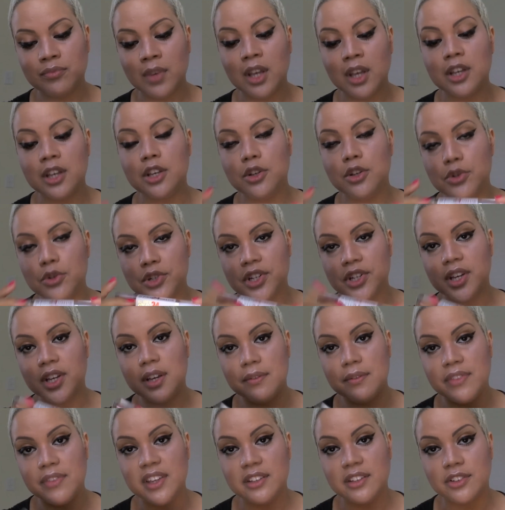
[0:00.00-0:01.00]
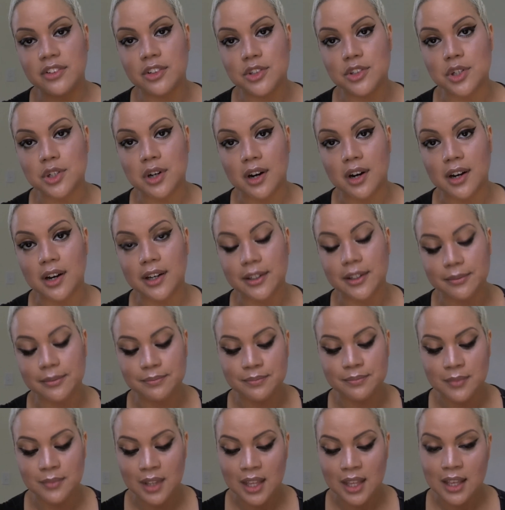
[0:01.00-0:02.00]
you should give these a try.
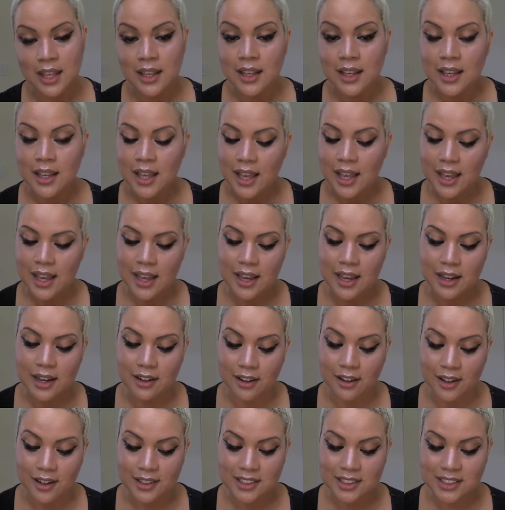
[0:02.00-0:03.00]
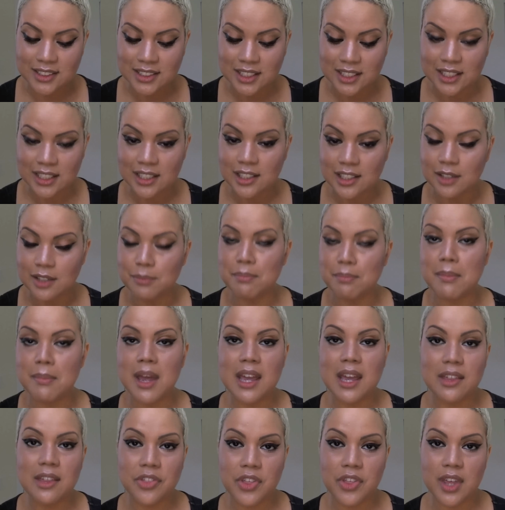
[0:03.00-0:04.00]
And honestly, you
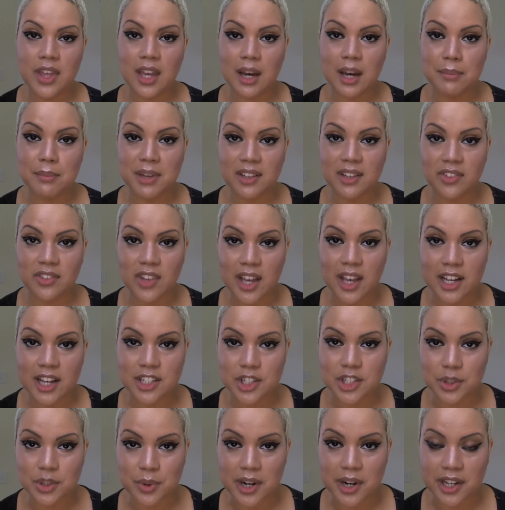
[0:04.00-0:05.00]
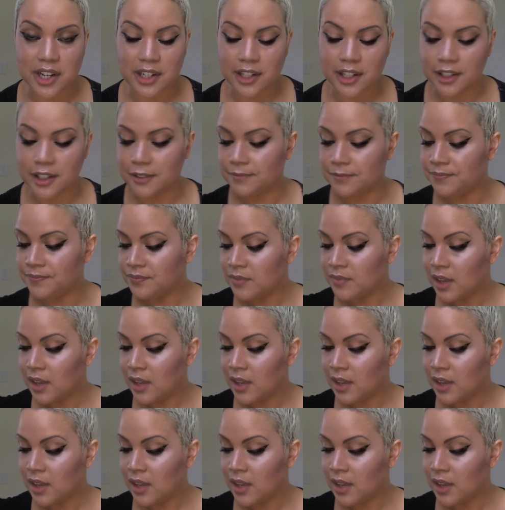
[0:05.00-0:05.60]
may think I'm exaggerating,